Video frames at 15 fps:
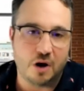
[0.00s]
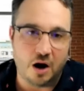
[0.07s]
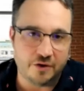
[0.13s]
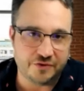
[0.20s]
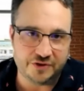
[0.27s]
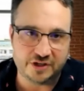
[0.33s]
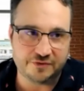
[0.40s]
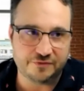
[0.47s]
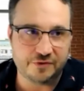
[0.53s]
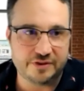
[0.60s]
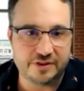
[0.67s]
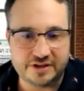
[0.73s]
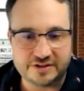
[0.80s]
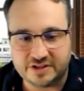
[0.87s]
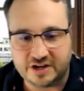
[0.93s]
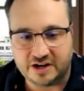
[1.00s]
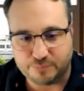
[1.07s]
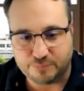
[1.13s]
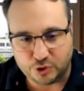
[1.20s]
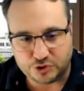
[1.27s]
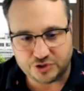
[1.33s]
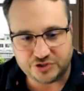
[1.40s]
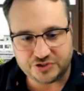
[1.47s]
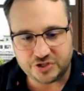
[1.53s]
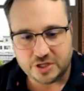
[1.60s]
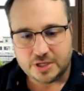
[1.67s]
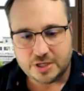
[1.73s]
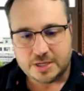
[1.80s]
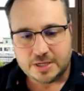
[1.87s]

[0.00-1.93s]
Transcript: all the different things that I've purchased.